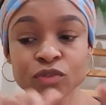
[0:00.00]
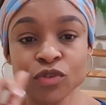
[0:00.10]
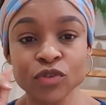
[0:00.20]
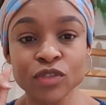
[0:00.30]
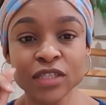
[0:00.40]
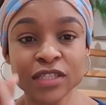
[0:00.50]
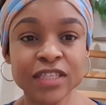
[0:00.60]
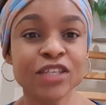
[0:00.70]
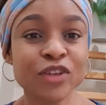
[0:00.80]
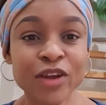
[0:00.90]
So you just
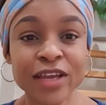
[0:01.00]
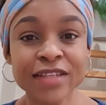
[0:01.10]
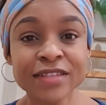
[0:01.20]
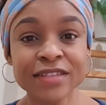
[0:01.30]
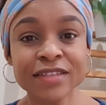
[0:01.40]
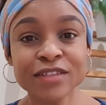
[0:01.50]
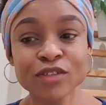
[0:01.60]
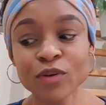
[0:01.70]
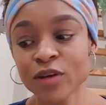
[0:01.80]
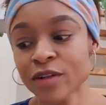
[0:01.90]
stick your hands in the
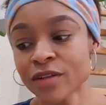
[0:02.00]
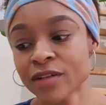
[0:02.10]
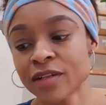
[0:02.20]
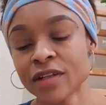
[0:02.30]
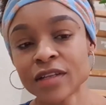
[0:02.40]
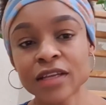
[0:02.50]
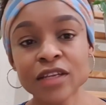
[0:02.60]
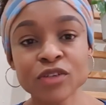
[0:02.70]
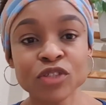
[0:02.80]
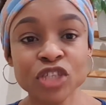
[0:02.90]
soil
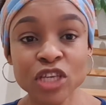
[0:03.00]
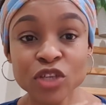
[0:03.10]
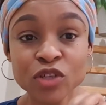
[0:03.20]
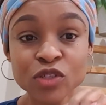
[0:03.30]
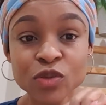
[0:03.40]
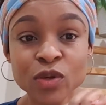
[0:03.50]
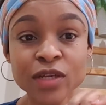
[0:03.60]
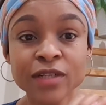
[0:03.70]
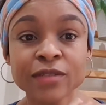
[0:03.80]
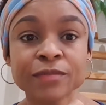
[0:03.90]
and you check your
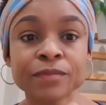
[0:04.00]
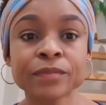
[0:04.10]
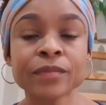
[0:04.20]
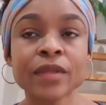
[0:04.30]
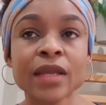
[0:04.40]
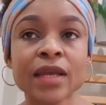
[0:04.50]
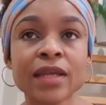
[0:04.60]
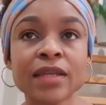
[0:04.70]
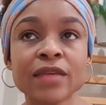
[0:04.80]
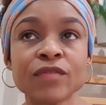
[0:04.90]
soil,
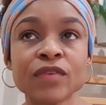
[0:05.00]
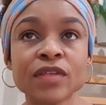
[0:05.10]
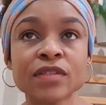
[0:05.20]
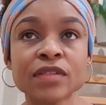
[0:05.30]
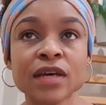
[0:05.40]
and if it's